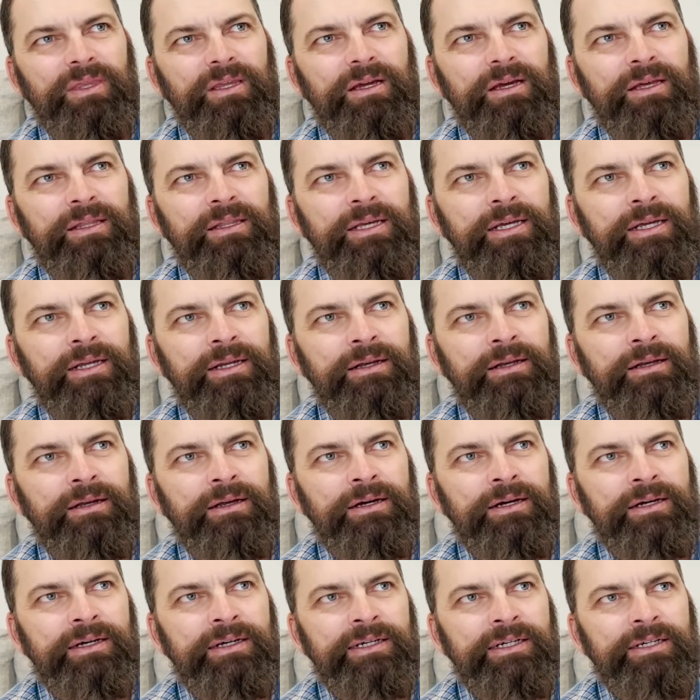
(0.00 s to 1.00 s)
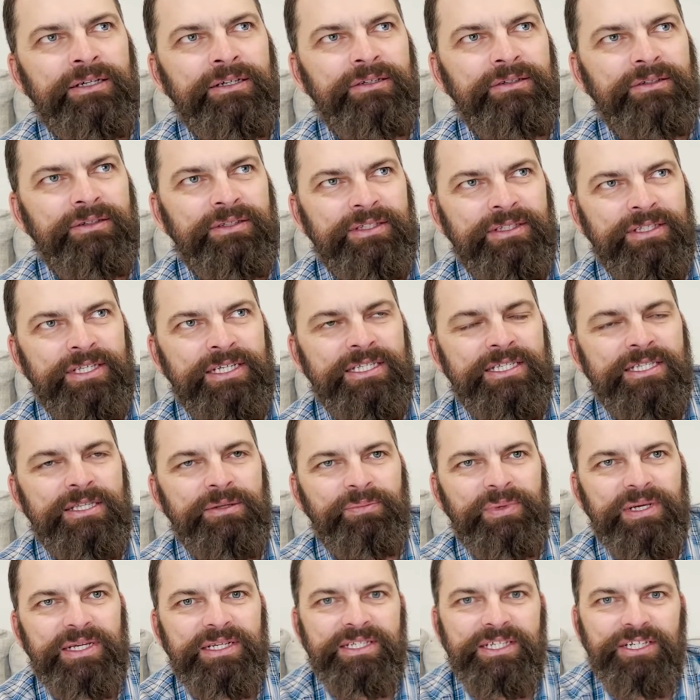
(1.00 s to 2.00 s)
And then that's the
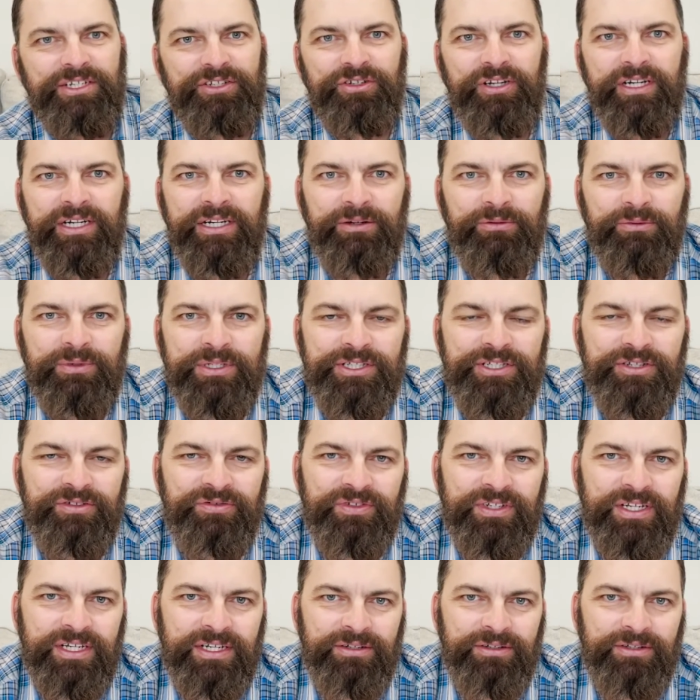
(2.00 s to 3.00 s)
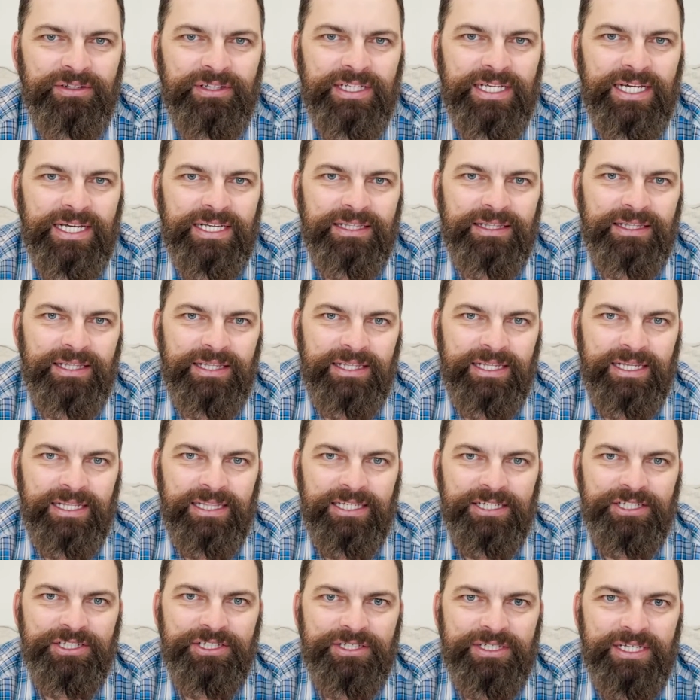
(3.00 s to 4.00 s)
basic training. Once you've done all that, then they
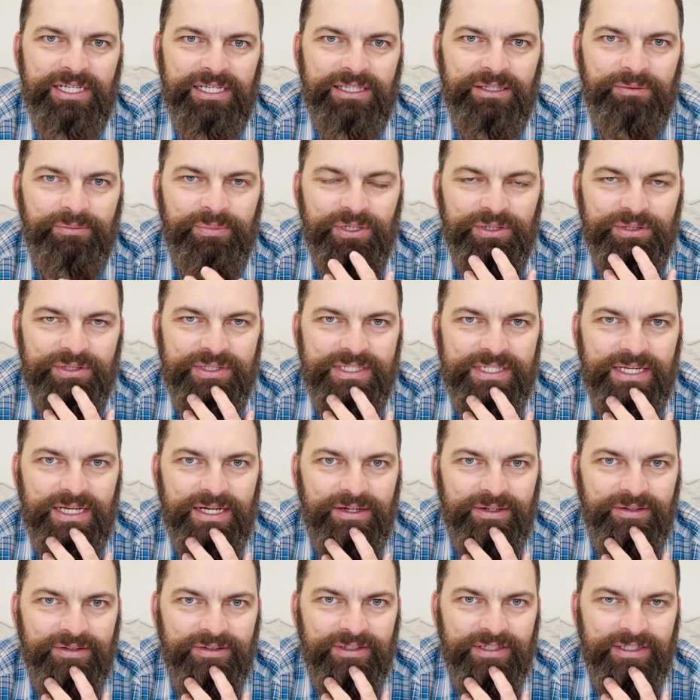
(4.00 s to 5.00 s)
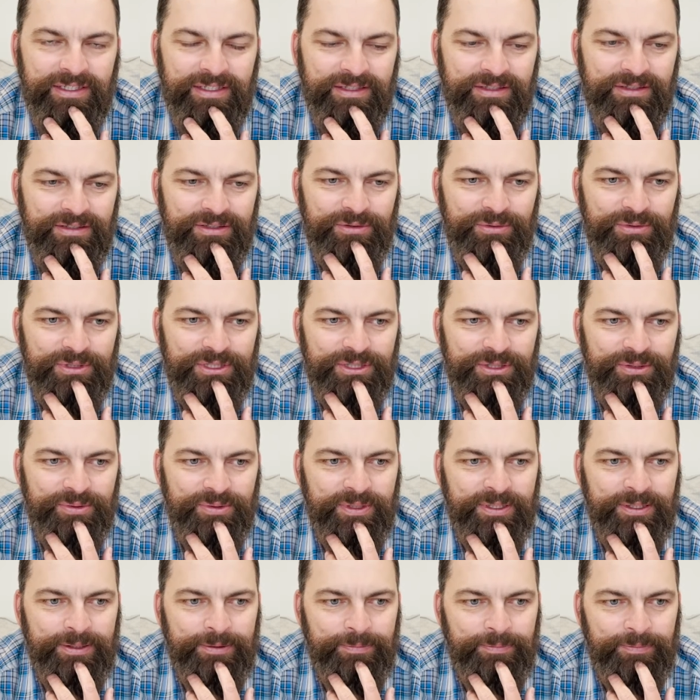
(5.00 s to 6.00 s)
let you take the boats out and do what you
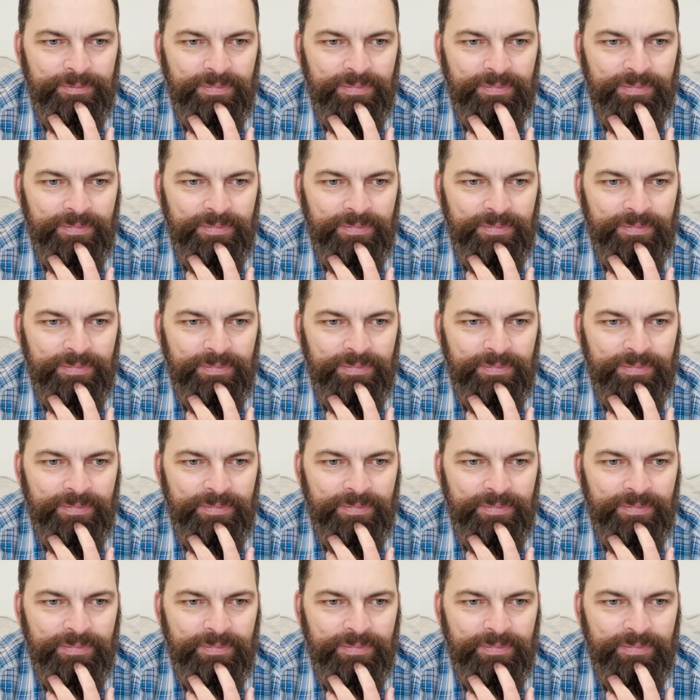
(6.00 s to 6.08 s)
want.